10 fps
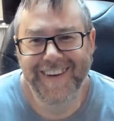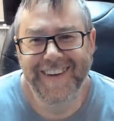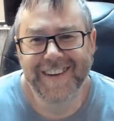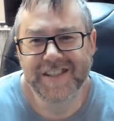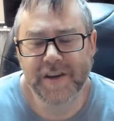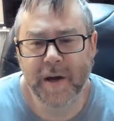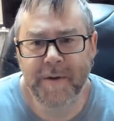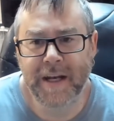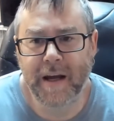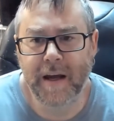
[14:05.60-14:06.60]
So I
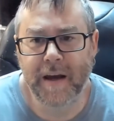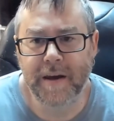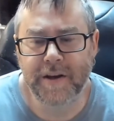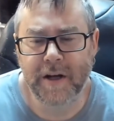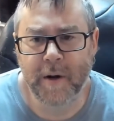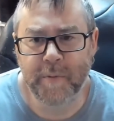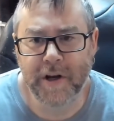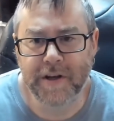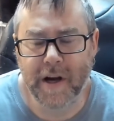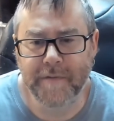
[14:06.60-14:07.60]
mean, I'm pretty
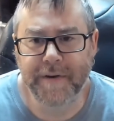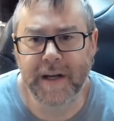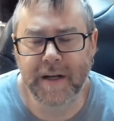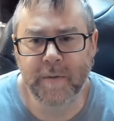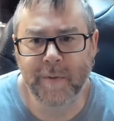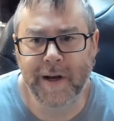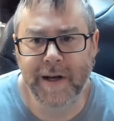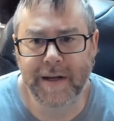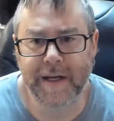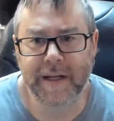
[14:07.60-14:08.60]
confident in what
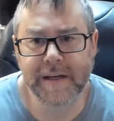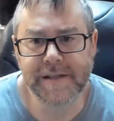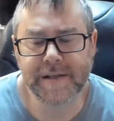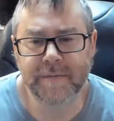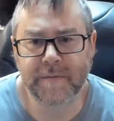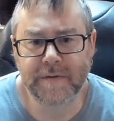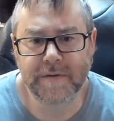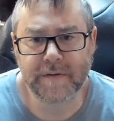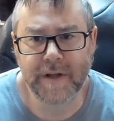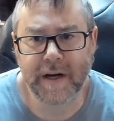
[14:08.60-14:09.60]
it is and
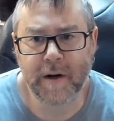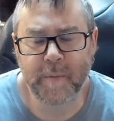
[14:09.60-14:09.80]
there,